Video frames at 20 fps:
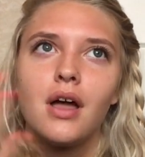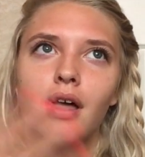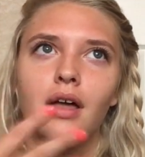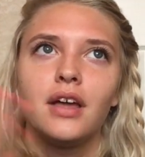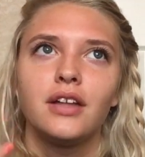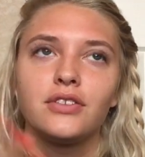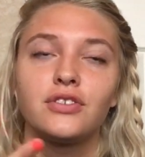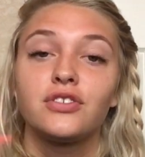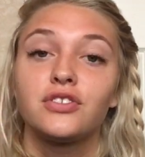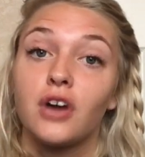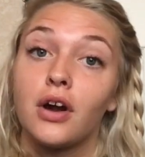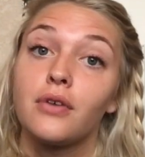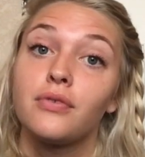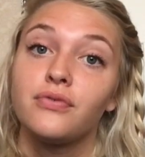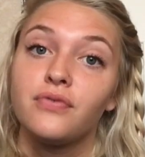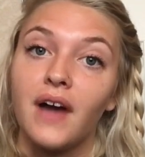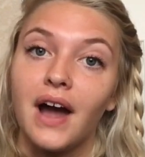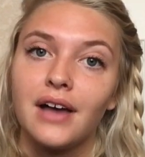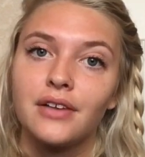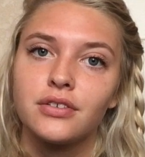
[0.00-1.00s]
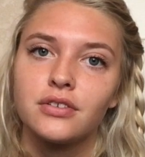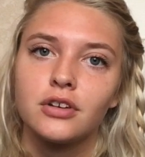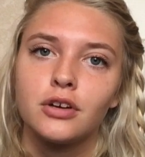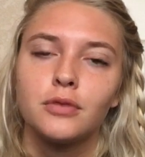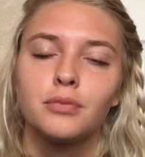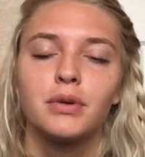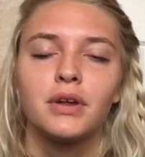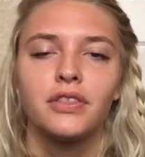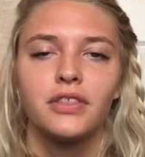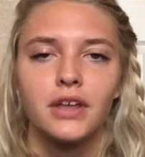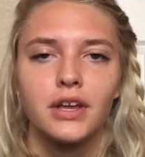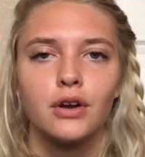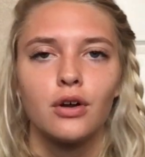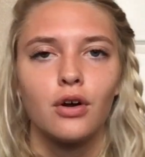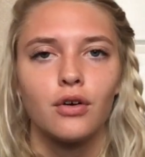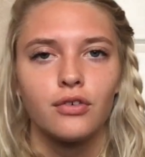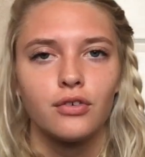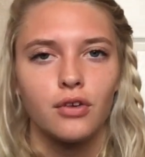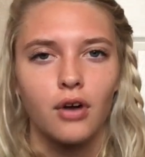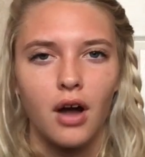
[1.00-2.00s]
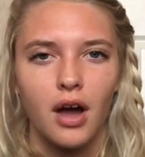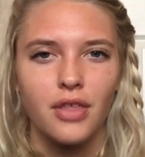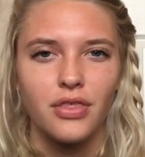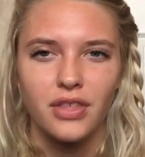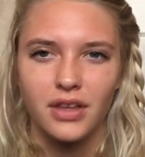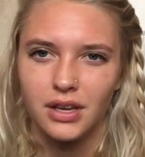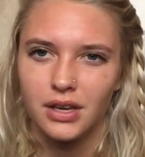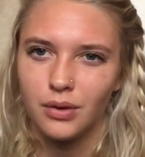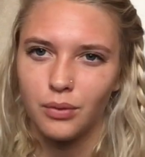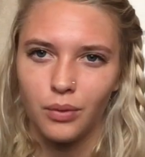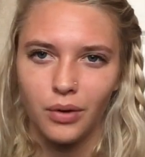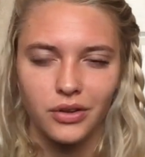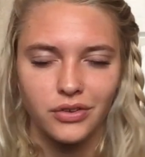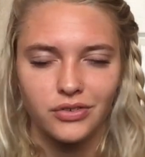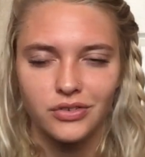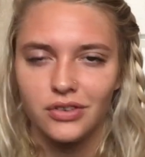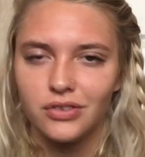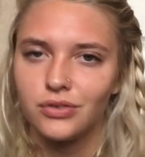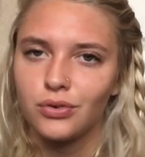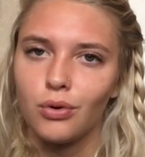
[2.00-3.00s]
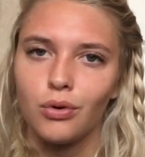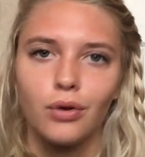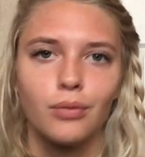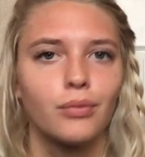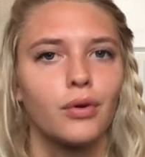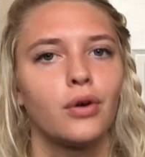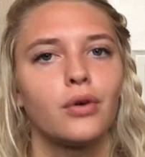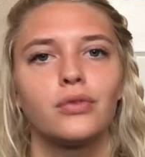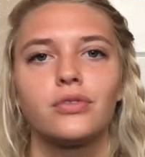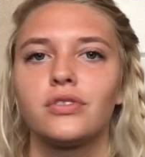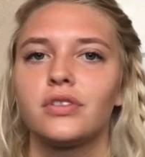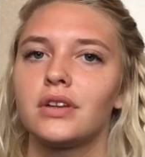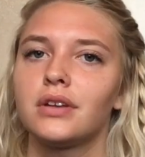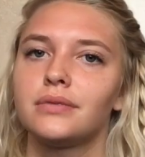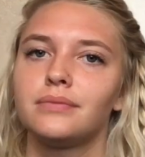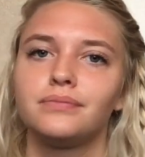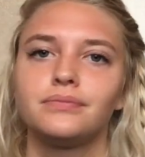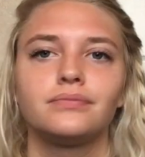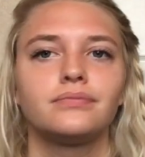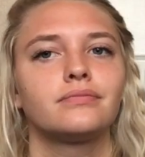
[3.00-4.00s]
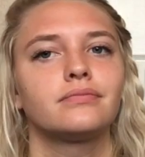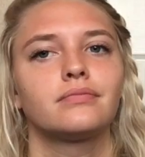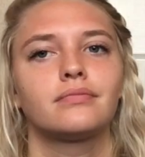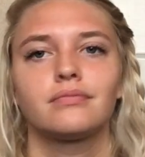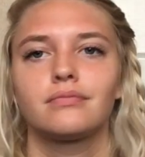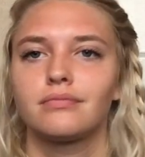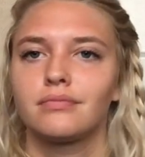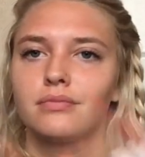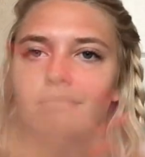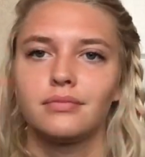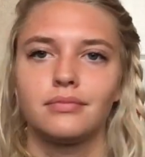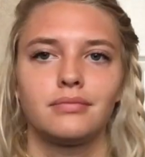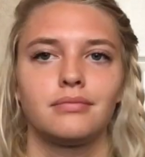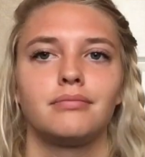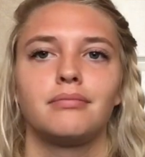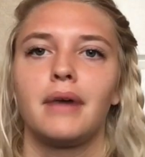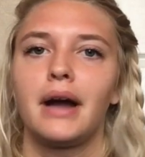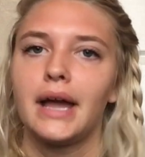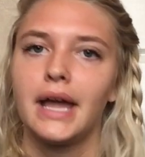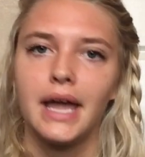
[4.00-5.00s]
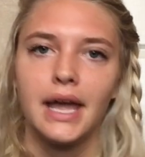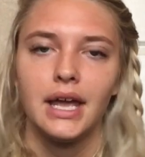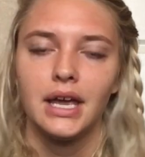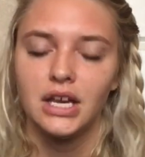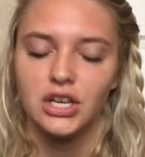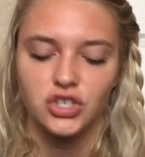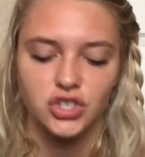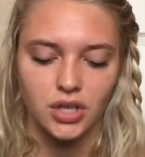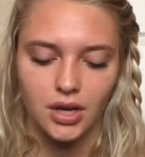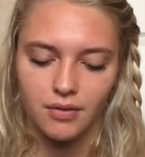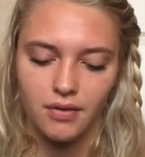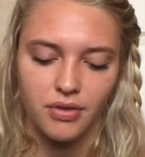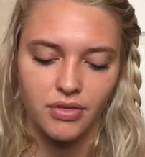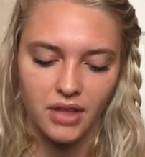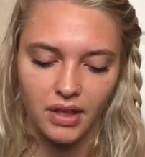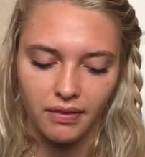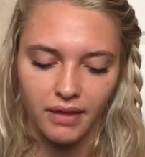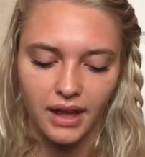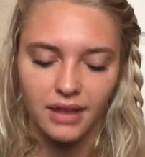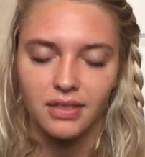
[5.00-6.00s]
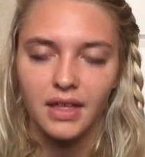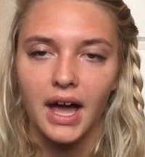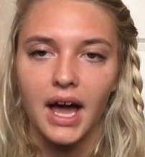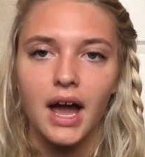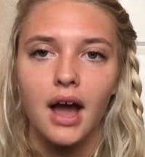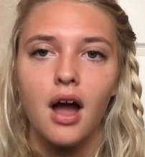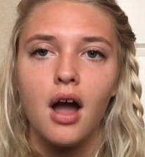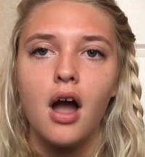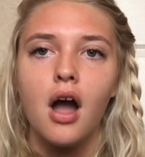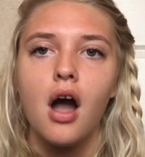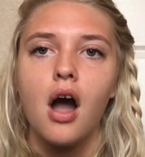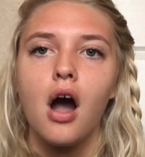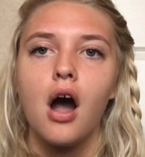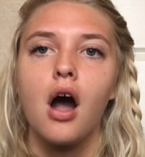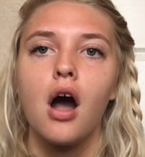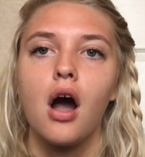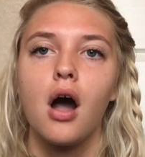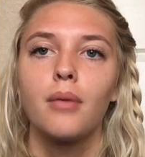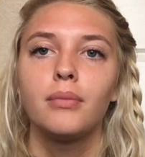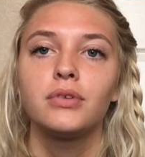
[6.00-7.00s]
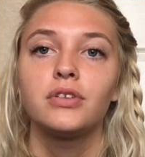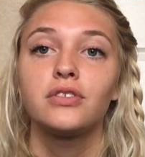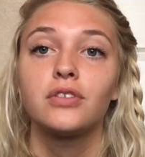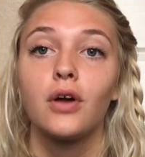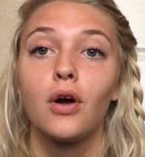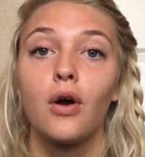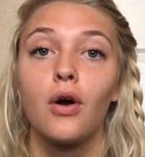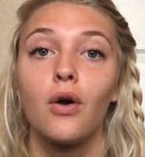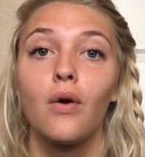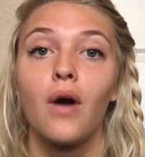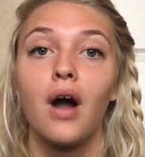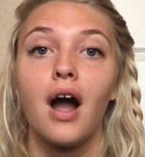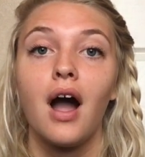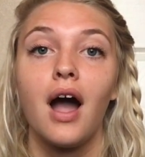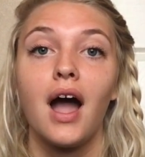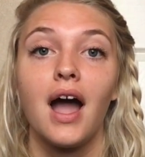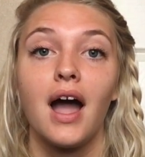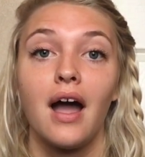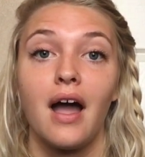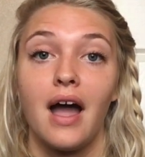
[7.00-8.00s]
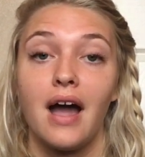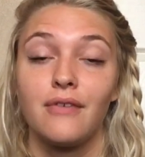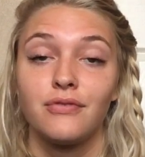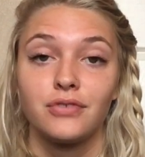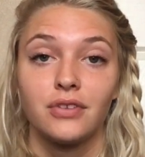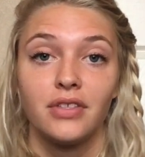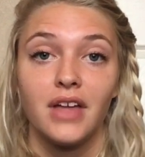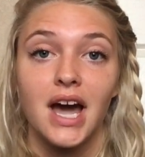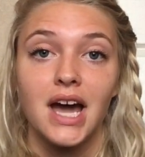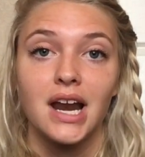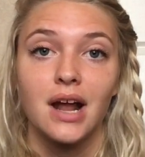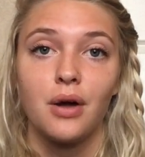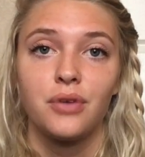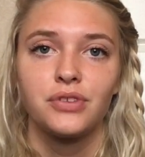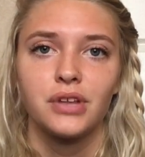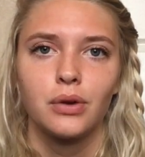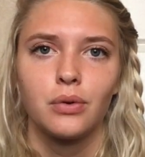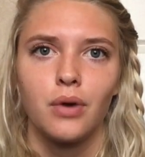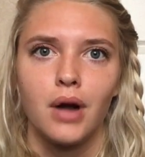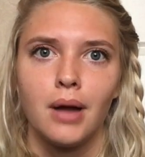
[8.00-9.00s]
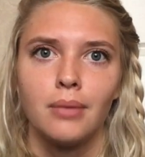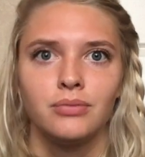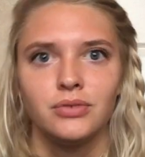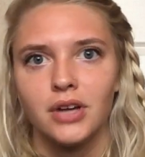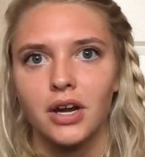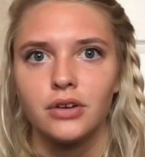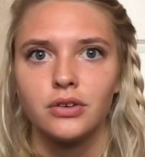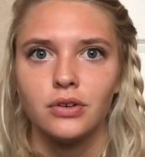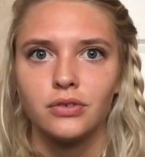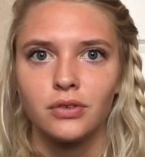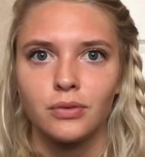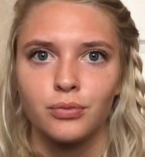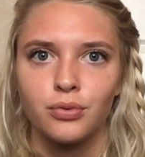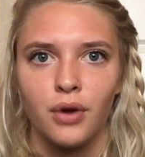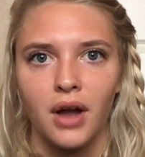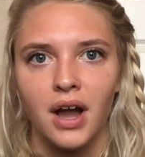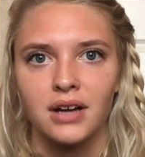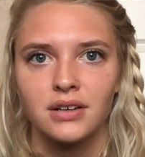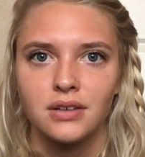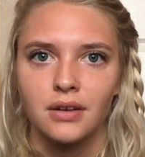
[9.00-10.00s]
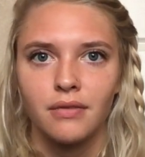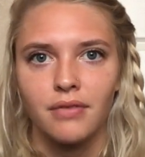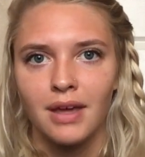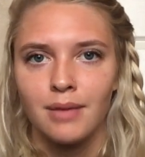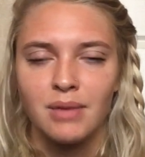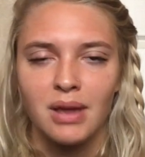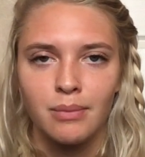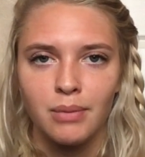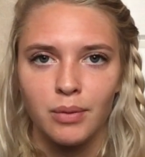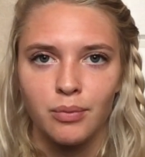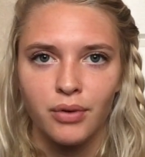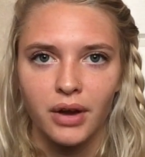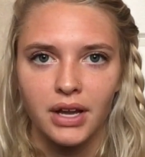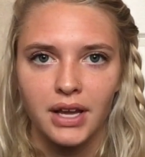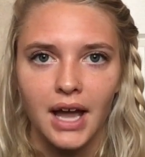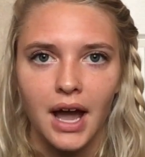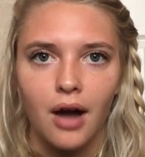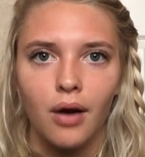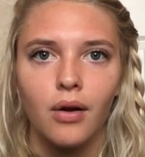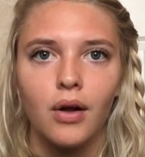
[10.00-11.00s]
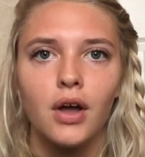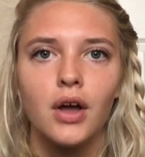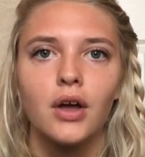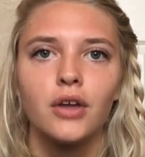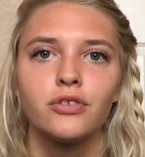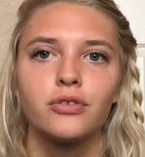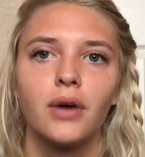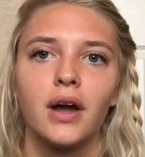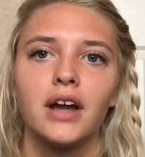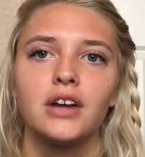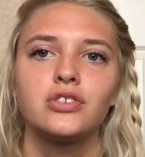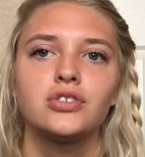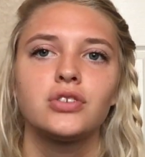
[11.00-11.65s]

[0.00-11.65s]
it start faster, but then overall I think it was just hormones and my age and everything like that. Um, so after that, I was like, well, I'm done using Proactive. They made me break out. So I